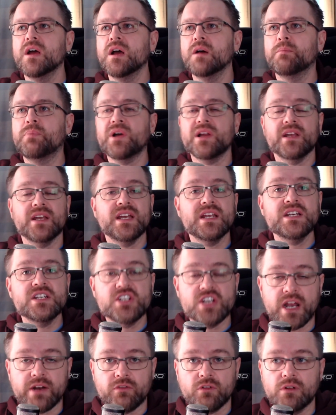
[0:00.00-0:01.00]
But in
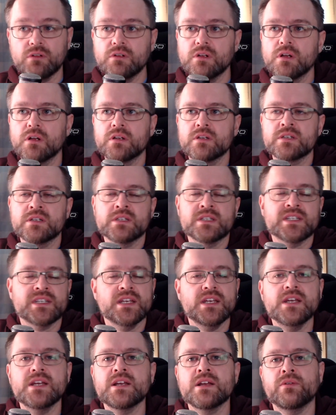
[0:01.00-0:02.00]
general,
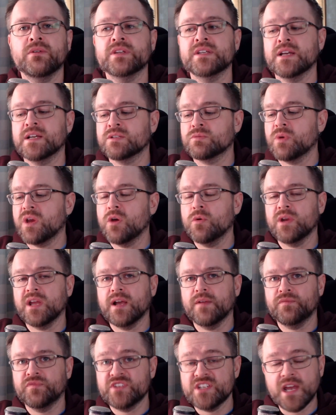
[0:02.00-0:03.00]
seeing it as we only
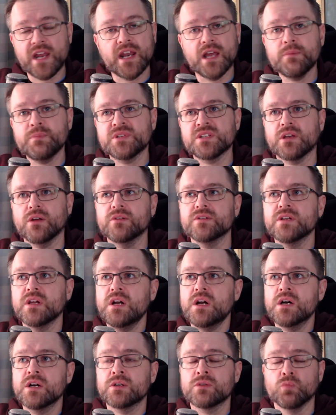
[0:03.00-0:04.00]
have 10 episodes,
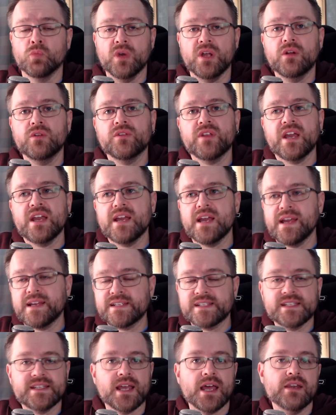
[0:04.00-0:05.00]
will they
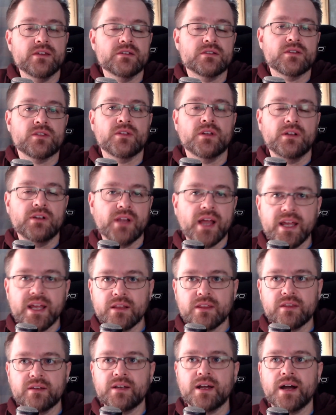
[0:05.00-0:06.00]
extend the
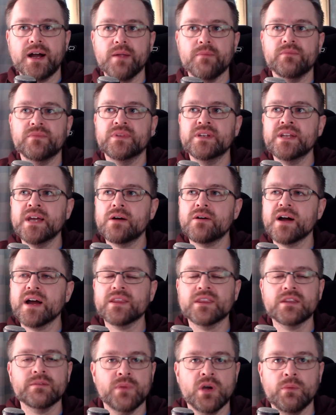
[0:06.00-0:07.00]
length time? Now,
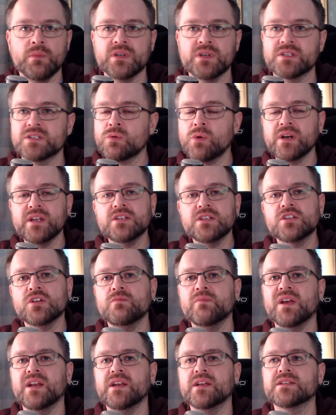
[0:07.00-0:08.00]
at the moment, 22
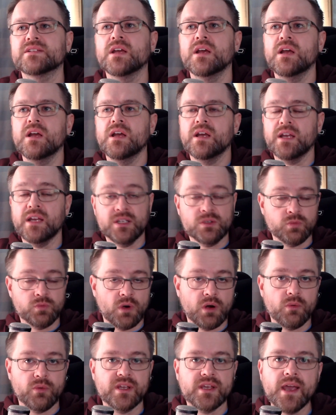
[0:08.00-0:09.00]
minutes is
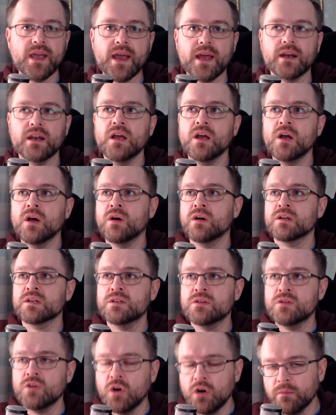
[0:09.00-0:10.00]
what we get.
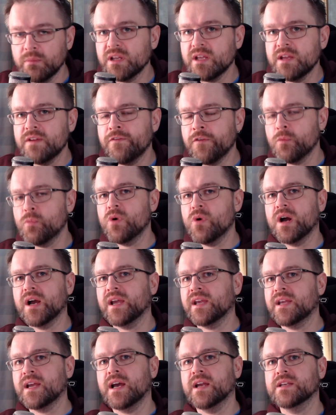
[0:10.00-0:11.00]
Normally, from what I
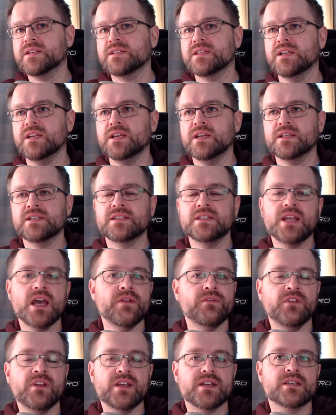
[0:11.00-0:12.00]
kind of see, is
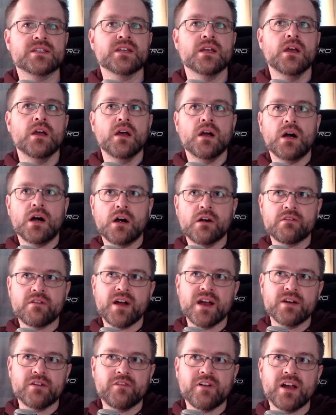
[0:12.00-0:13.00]
Netflix
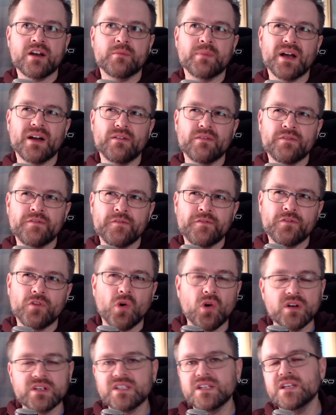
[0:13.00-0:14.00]
around about
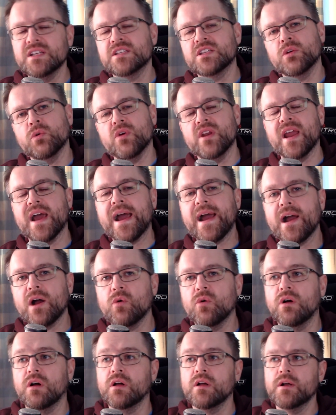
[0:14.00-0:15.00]
40 to an
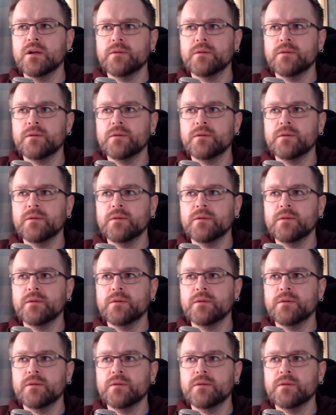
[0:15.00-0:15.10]
hour.